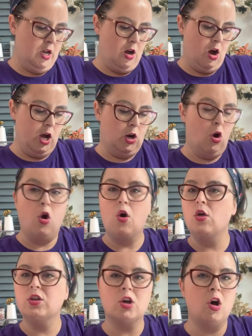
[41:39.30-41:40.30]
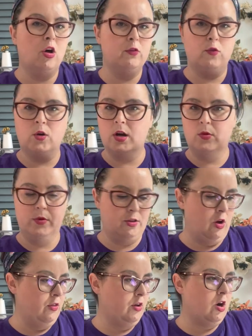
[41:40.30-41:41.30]
on all the called for, with
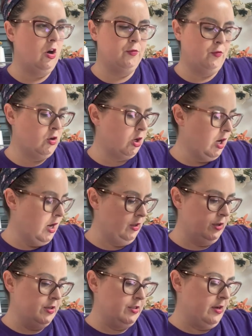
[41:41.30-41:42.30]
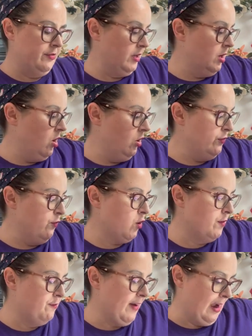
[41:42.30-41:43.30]
all the called for colors on the called
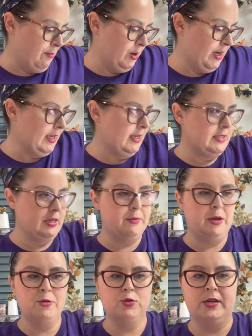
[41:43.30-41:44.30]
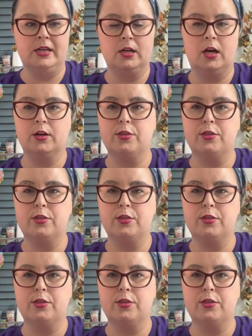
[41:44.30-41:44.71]
for fabric, except I'm doing it on a